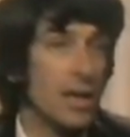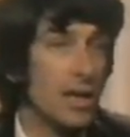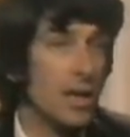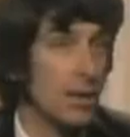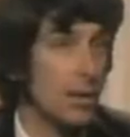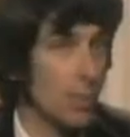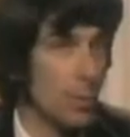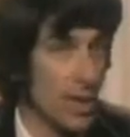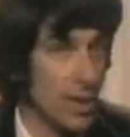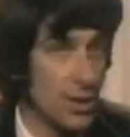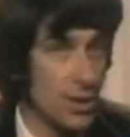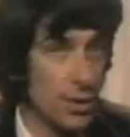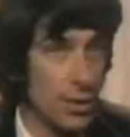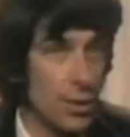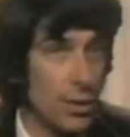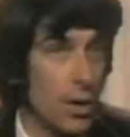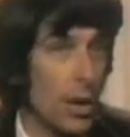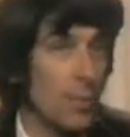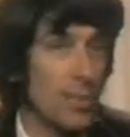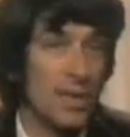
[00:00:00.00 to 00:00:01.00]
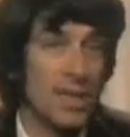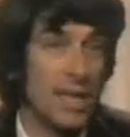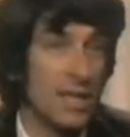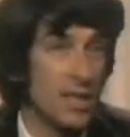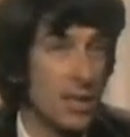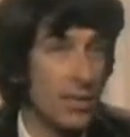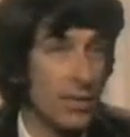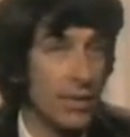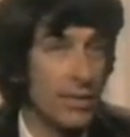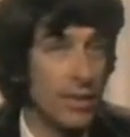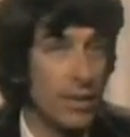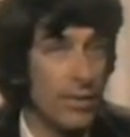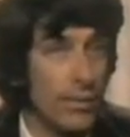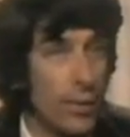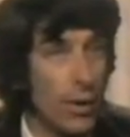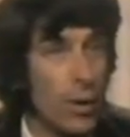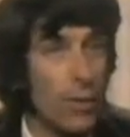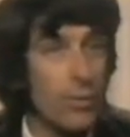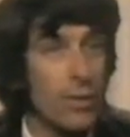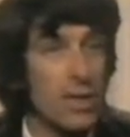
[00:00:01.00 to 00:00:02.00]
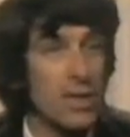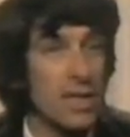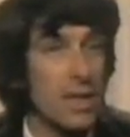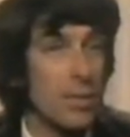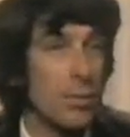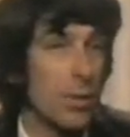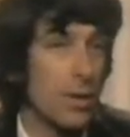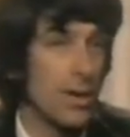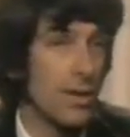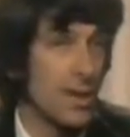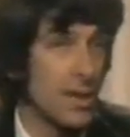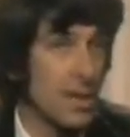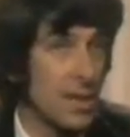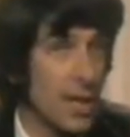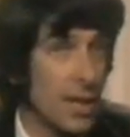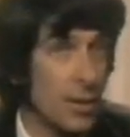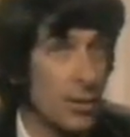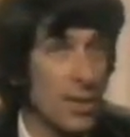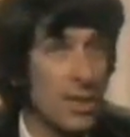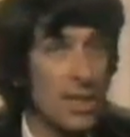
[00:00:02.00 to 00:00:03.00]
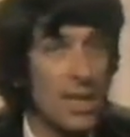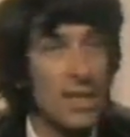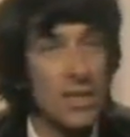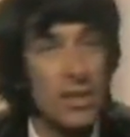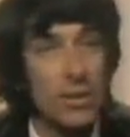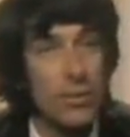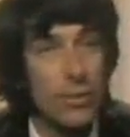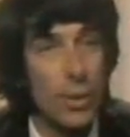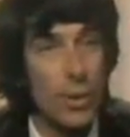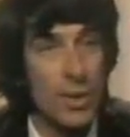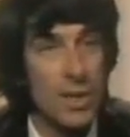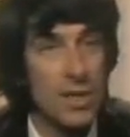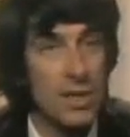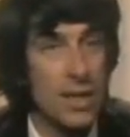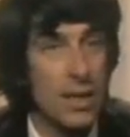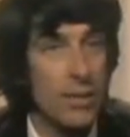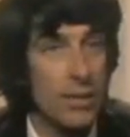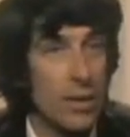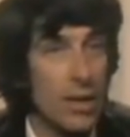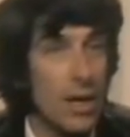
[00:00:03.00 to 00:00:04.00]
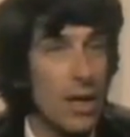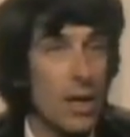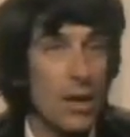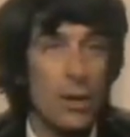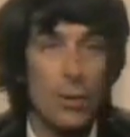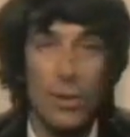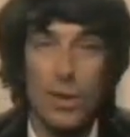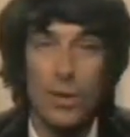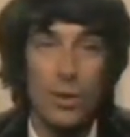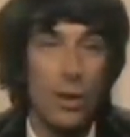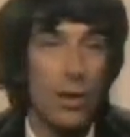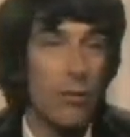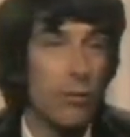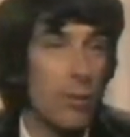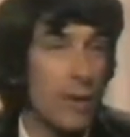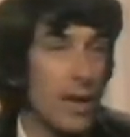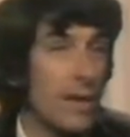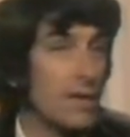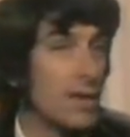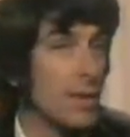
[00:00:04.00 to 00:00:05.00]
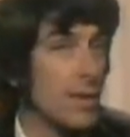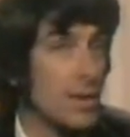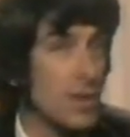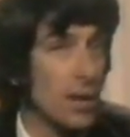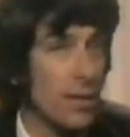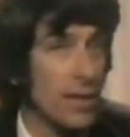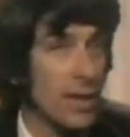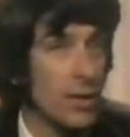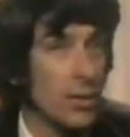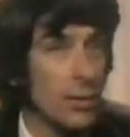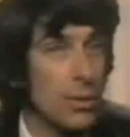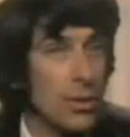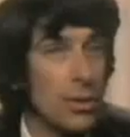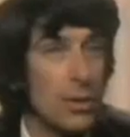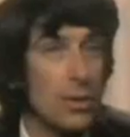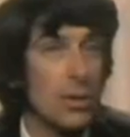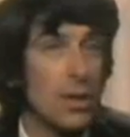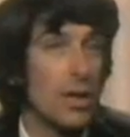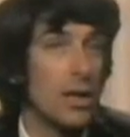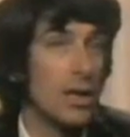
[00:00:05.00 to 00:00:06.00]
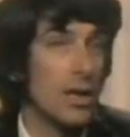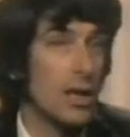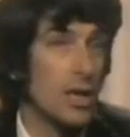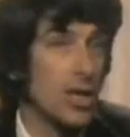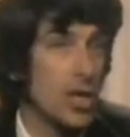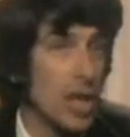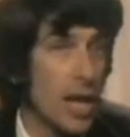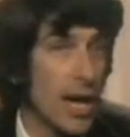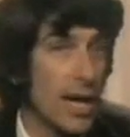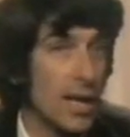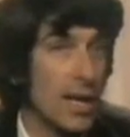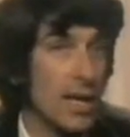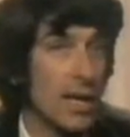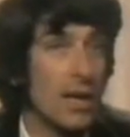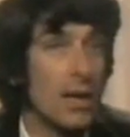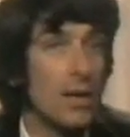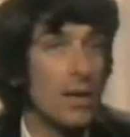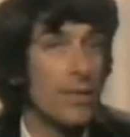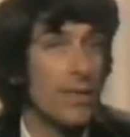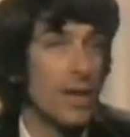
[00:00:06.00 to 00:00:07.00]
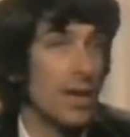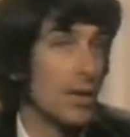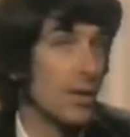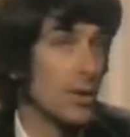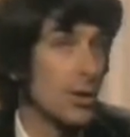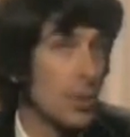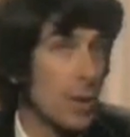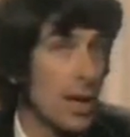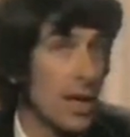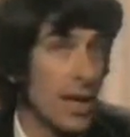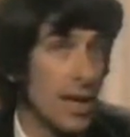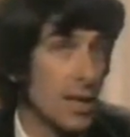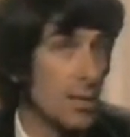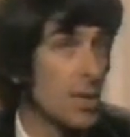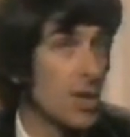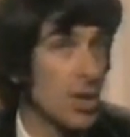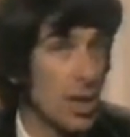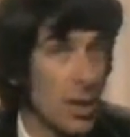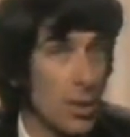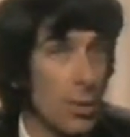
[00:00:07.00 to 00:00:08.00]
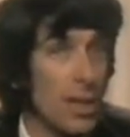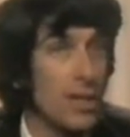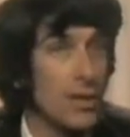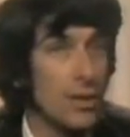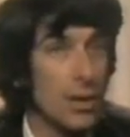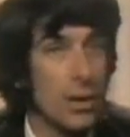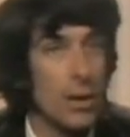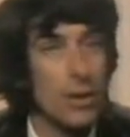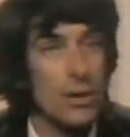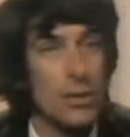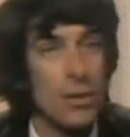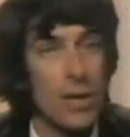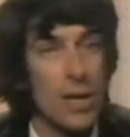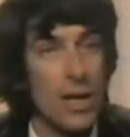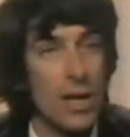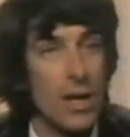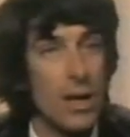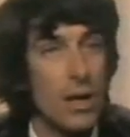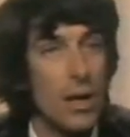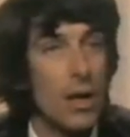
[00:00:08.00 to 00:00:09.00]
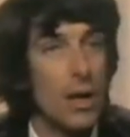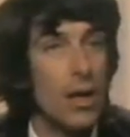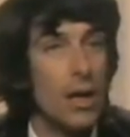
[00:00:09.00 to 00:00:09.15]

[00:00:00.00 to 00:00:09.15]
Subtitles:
in Western Europe in 1954, for example, in this country in 1947. We know of waves in the Soviet Union, in China, in Australia, especially in Western Australia.